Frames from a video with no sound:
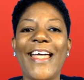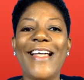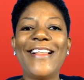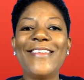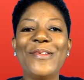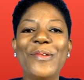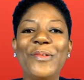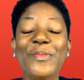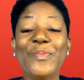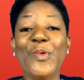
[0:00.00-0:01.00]

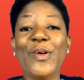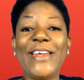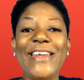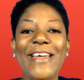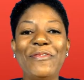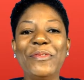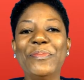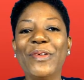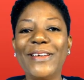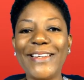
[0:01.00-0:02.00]
Hello, good morning
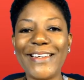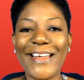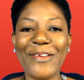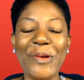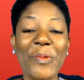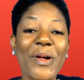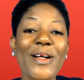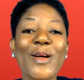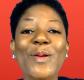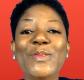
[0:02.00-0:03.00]
everybody, and you're
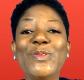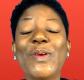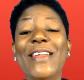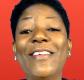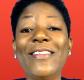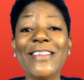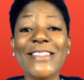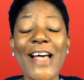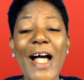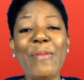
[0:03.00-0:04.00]
welcome to another
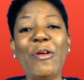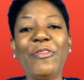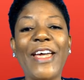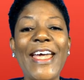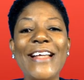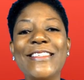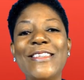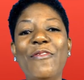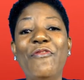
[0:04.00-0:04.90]
time of KAT